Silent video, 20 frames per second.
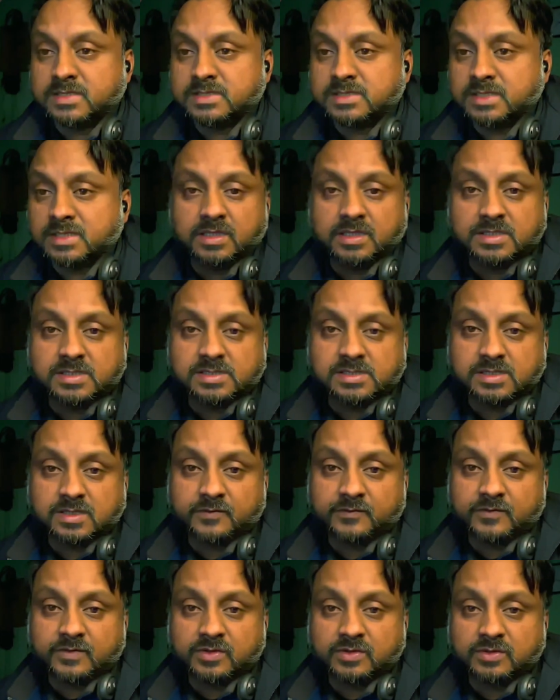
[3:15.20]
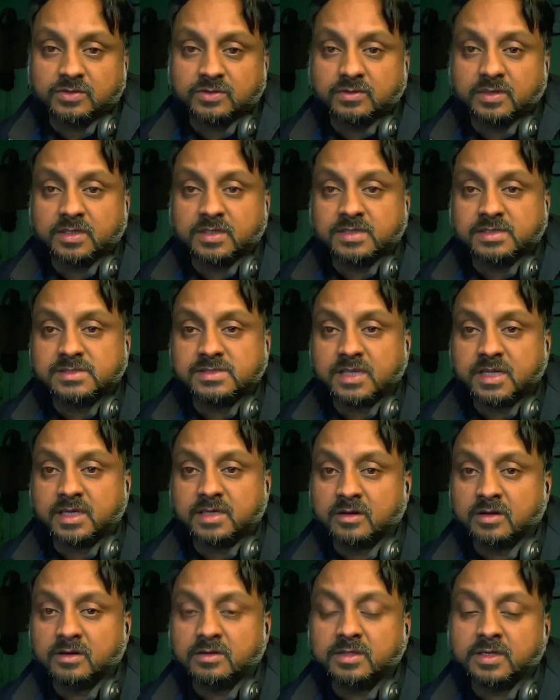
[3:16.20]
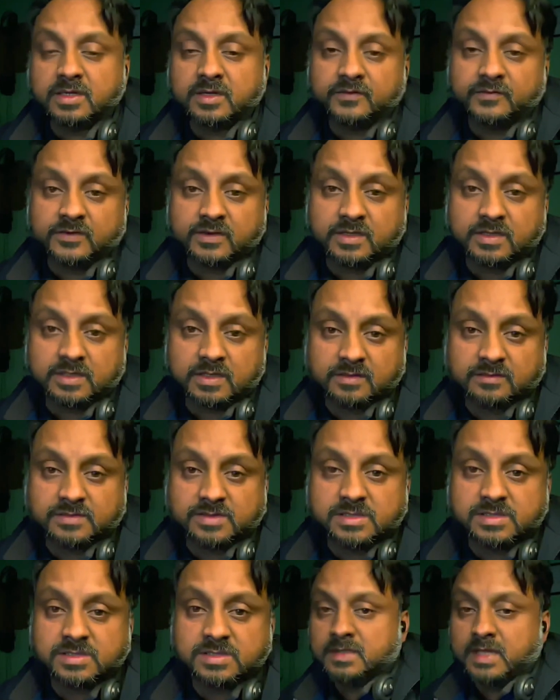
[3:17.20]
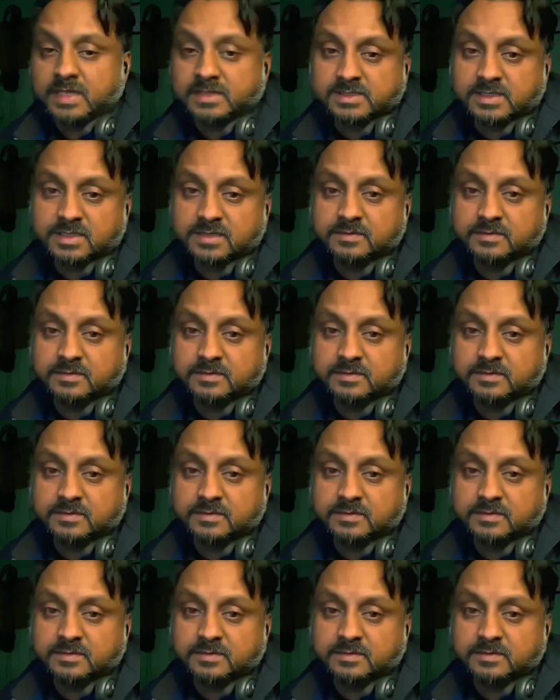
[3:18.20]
it easier for you to understand all the different terms. That's it.